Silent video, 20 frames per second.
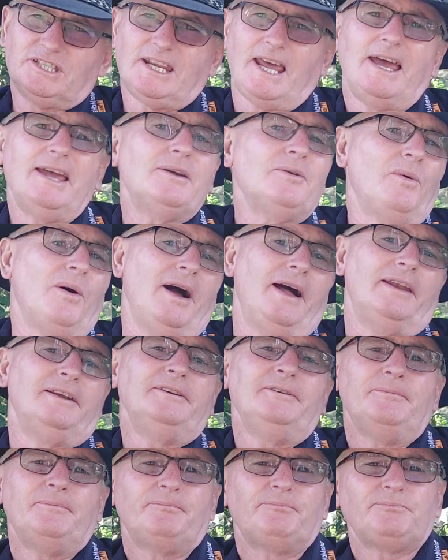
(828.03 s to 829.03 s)
day
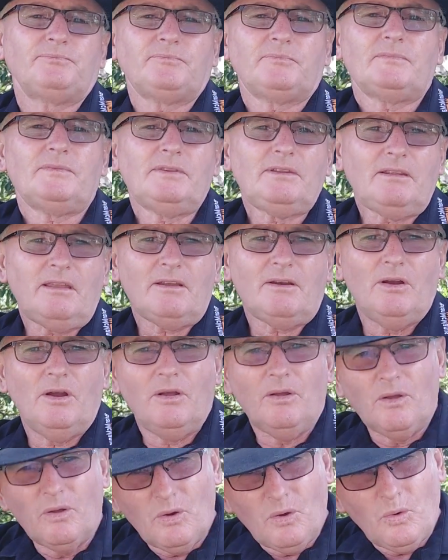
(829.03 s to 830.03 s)
one
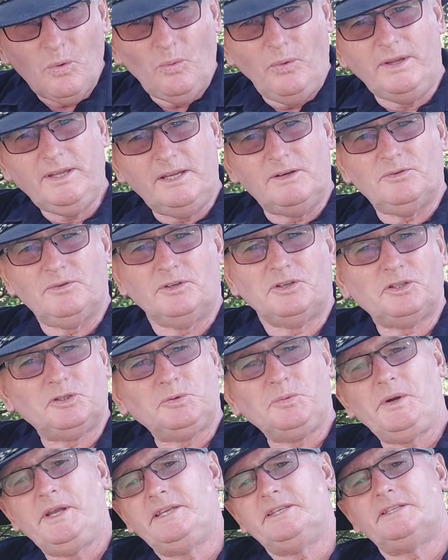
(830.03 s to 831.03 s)
we get
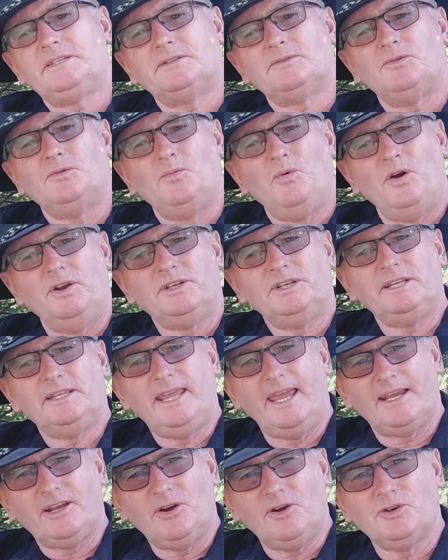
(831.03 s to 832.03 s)
requests wanting
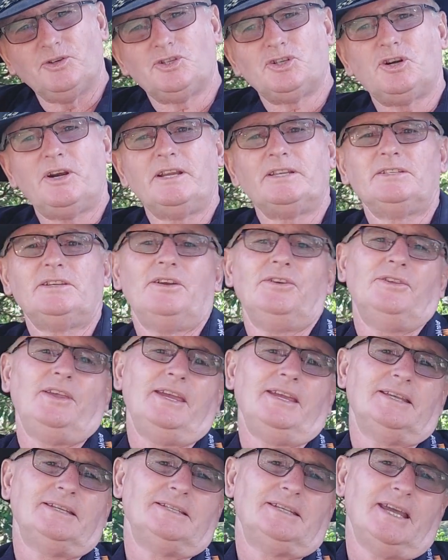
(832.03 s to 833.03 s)
that contract so
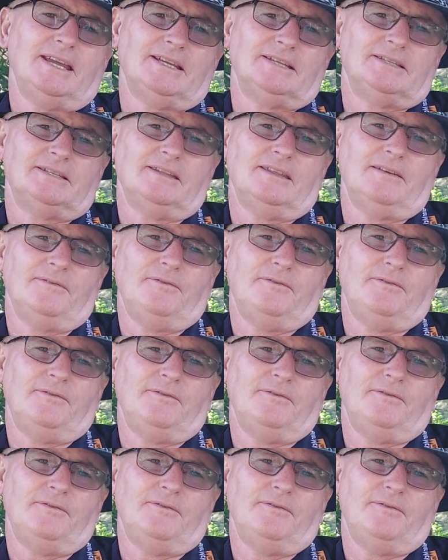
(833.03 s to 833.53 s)
they can take it to their